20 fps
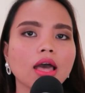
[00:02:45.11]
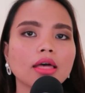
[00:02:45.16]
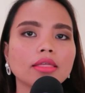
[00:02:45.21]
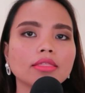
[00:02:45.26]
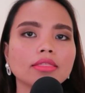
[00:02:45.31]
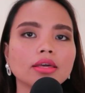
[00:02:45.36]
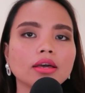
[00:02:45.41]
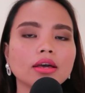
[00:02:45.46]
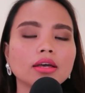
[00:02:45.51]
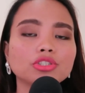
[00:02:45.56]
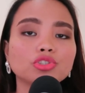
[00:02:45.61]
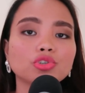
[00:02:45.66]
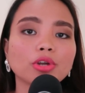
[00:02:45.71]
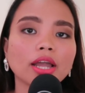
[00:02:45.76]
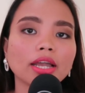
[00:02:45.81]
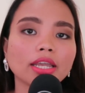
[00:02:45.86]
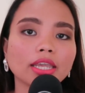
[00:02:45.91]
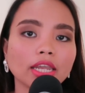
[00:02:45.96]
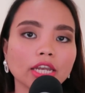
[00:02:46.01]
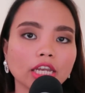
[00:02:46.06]
the
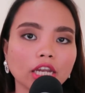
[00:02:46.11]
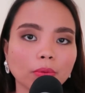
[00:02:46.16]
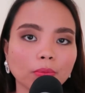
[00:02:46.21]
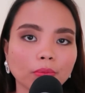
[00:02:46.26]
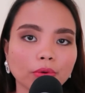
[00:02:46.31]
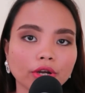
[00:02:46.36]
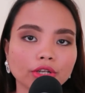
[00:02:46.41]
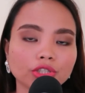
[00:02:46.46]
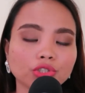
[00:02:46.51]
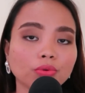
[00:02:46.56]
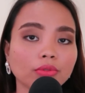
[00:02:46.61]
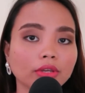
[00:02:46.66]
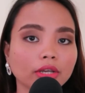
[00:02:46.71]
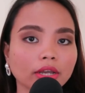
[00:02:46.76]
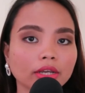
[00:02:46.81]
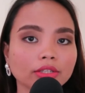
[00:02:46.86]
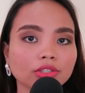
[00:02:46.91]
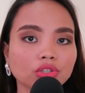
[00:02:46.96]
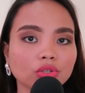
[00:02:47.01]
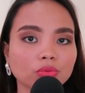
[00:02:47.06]
tracking number to the
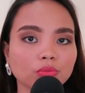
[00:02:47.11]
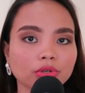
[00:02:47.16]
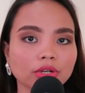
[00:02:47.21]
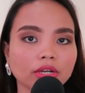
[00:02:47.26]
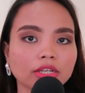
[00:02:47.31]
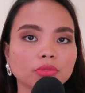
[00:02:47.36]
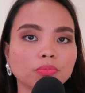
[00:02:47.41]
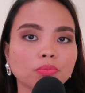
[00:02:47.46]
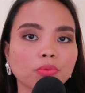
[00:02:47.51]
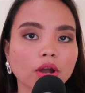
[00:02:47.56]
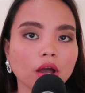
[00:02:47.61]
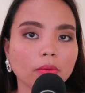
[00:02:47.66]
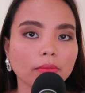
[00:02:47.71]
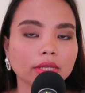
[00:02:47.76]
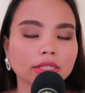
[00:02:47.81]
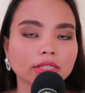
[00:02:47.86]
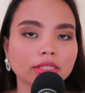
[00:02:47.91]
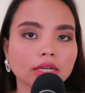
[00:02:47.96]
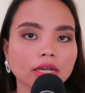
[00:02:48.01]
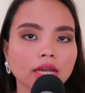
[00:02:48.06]
customer as
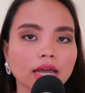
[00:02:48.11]
promised.